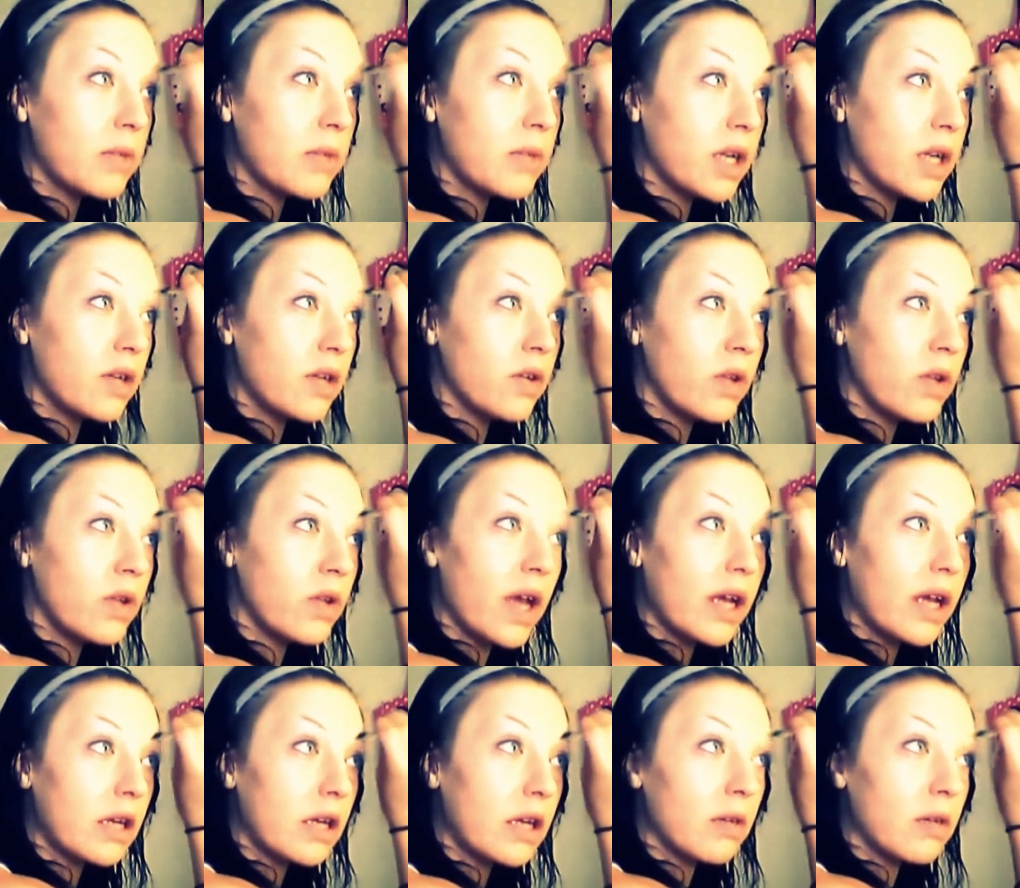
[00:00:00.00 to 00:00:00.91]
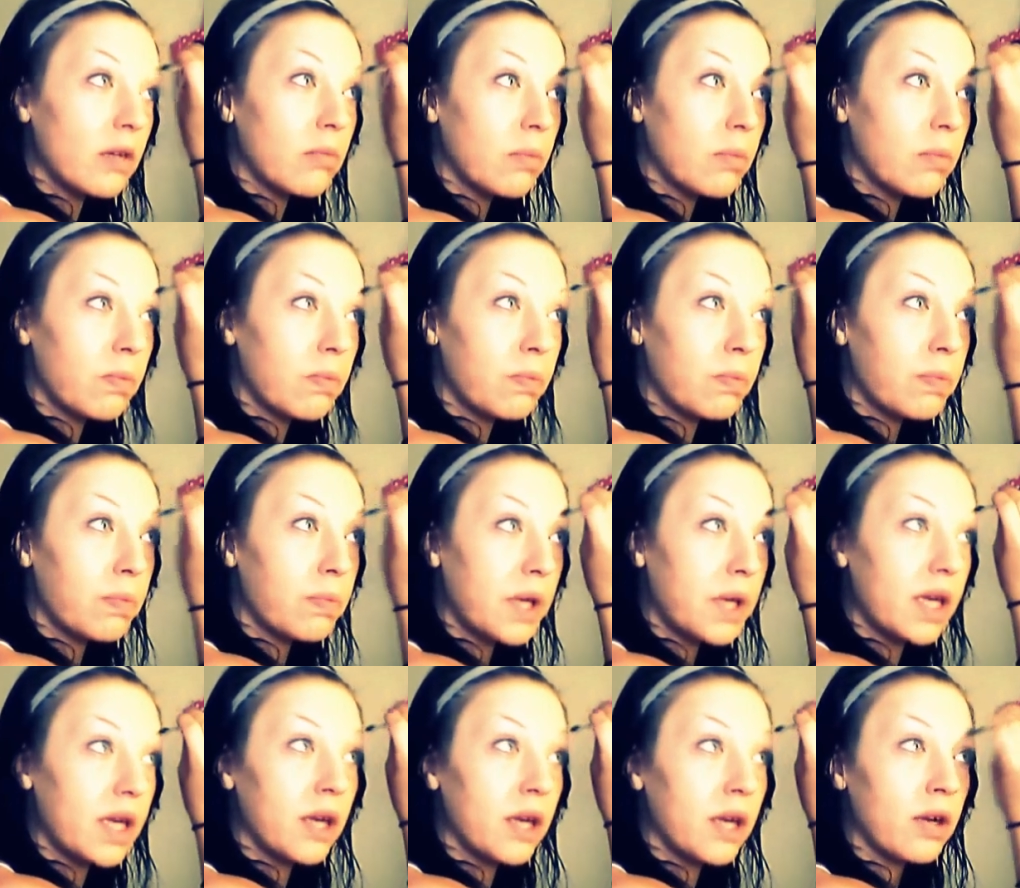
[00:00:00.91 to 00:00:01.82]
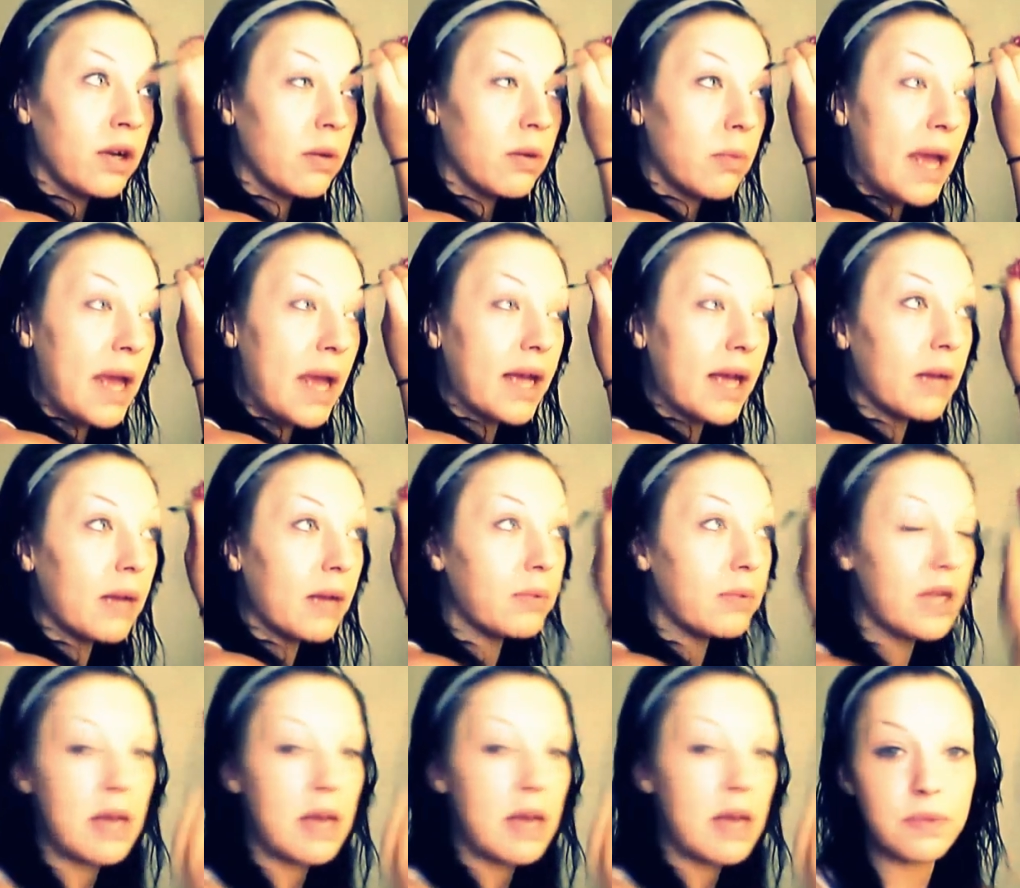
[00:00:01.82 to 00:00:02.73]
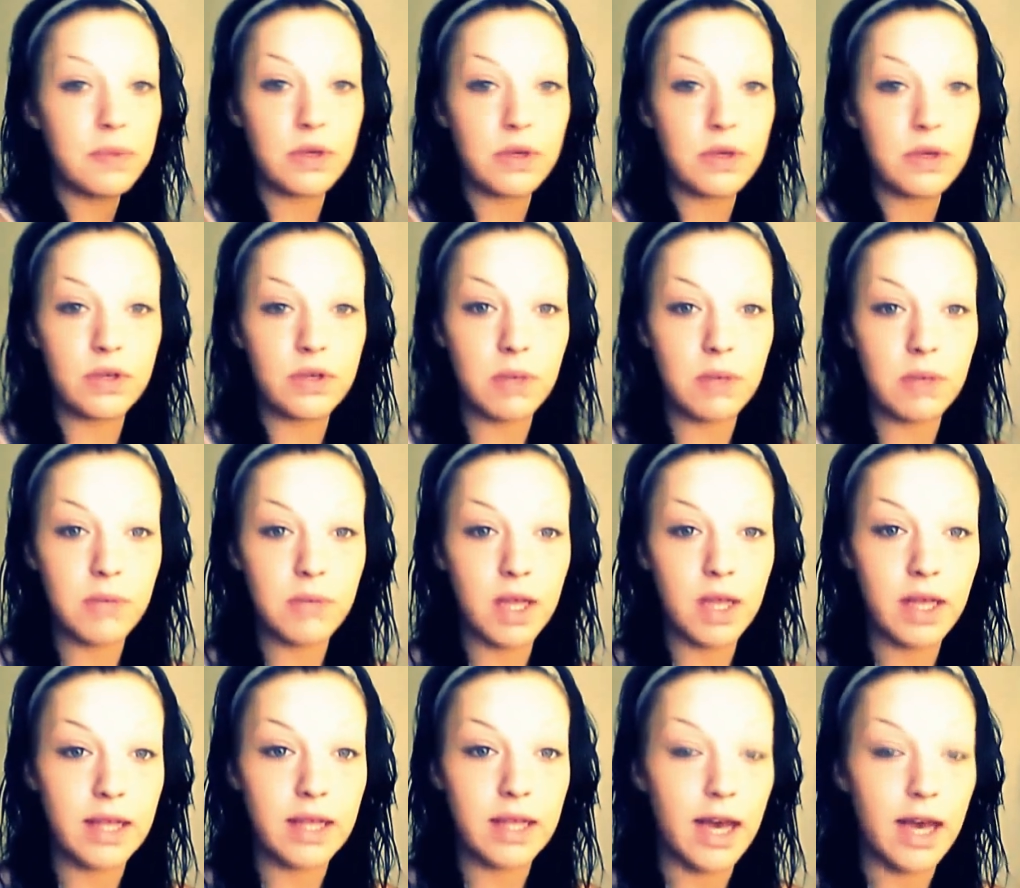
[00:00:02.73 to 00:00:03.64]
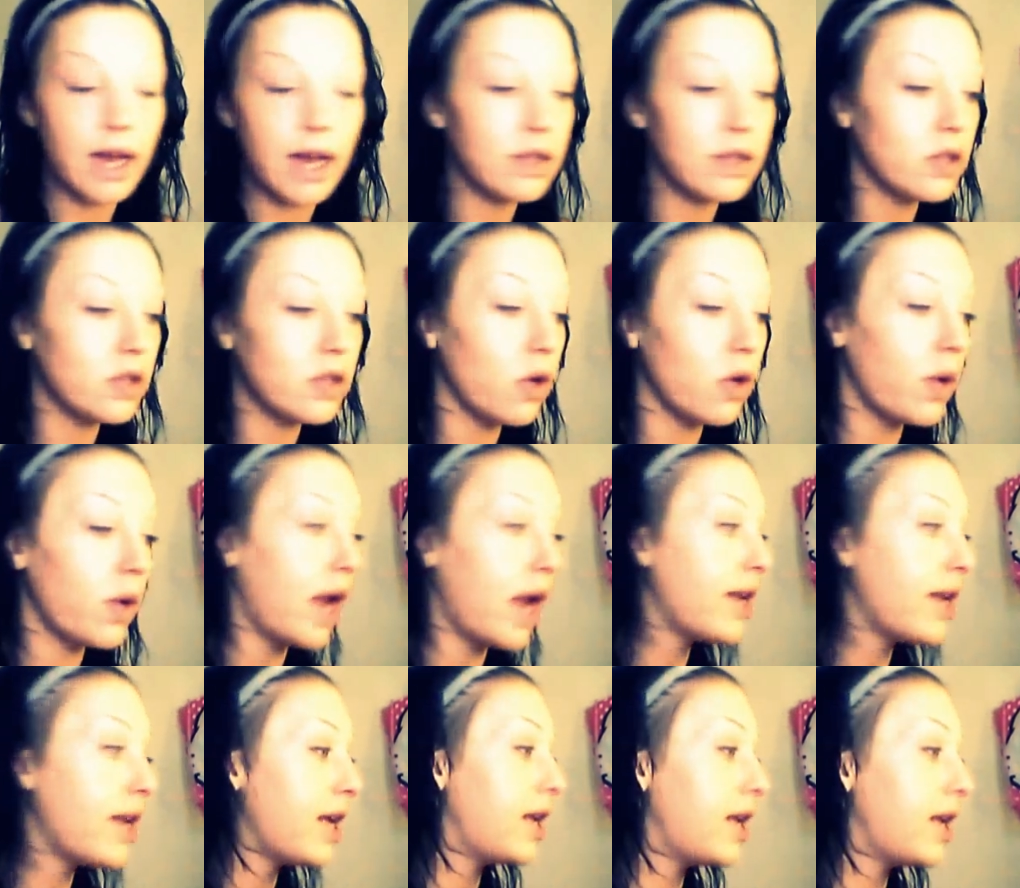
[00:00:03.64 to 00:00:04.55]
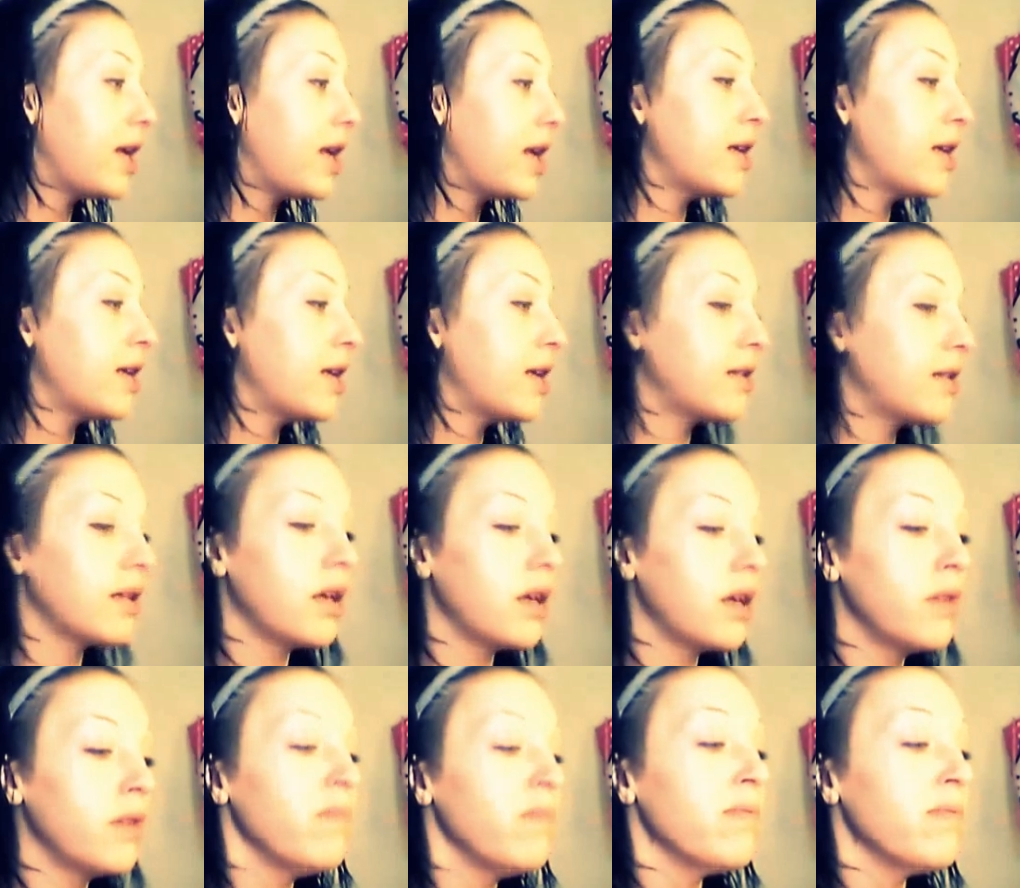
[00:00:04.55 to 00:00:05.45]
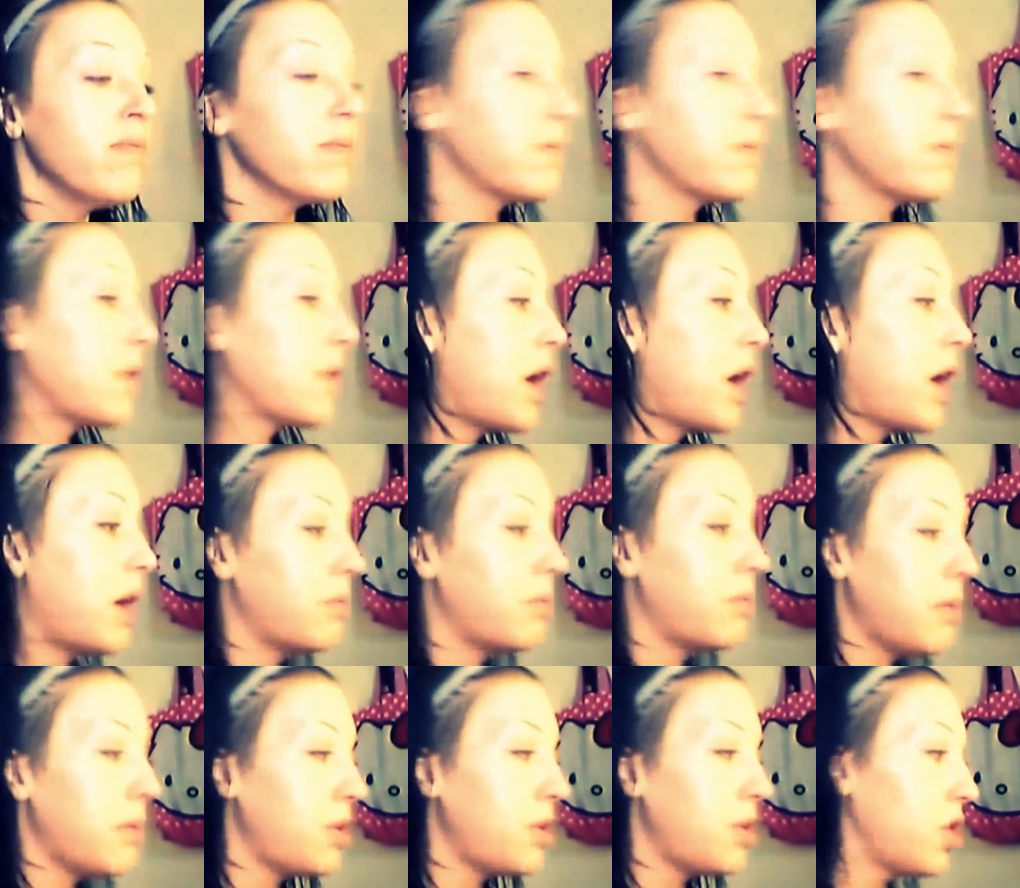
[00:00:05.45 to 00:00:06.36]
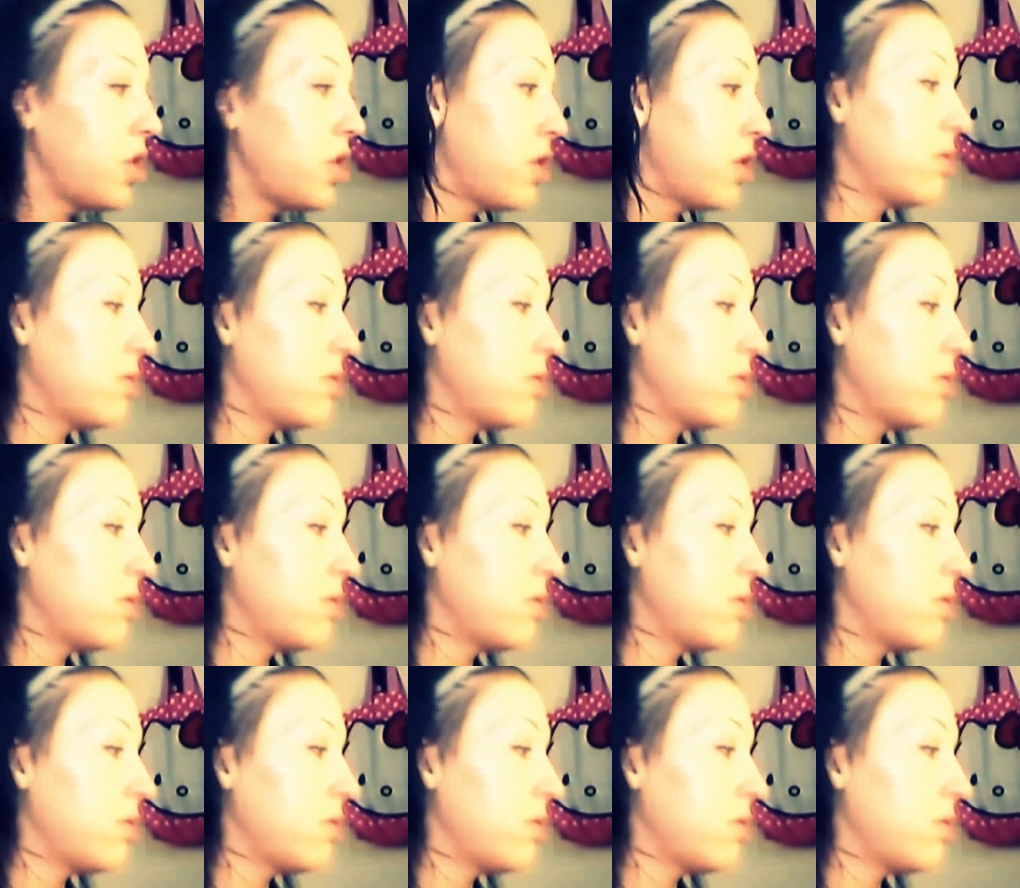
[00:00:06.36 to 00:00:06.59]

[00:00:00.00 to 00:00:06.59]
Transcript: me to do like beginner makeup tips or something like that. So what I did is, let me show you.